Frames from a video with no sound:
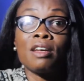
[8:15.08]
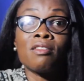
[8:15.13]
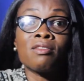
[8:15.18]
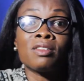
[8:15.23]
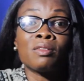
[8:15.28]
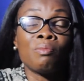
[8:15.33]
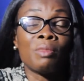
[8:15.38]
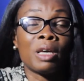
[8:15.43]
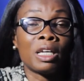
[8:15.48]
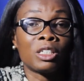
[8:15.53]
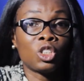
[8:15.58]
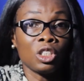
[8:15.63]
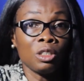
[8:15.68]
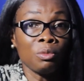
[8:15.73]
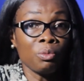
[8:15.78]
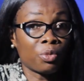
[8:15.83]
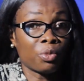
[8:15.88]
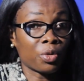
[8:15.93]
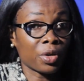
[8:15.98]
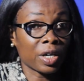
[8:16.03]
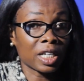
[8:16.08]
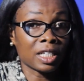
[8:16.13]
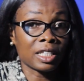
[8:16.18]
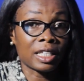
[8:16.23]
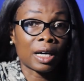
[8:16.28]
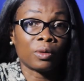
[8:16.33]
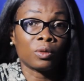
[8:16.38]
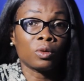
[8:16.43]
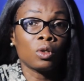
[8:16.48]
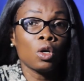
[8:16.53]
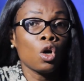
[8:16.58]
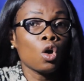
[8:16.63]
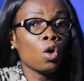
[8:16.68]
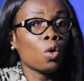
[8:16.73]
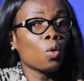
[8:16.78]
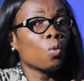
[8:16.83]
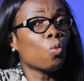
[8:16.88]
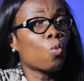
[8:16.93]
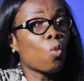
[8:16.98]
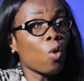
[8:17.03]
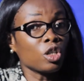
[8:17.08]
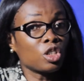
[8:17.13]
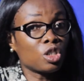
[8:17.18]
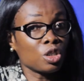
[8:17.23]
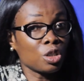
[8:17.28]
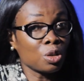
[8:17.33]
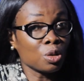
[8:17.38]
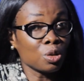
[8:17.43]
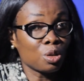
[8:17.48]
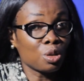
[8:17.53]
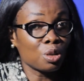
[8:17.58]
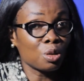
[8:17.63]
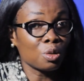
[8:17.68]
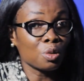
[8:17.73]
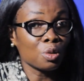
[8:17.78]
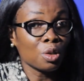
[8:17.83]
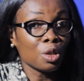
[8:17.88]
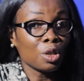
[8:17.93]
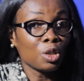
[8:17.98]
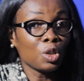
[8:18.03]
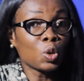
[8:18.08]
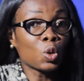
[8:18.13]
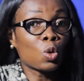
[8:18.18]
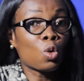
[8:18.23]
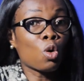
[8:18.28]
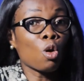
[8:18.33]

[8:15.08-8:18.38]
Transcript: there is machine breakdown, what do? You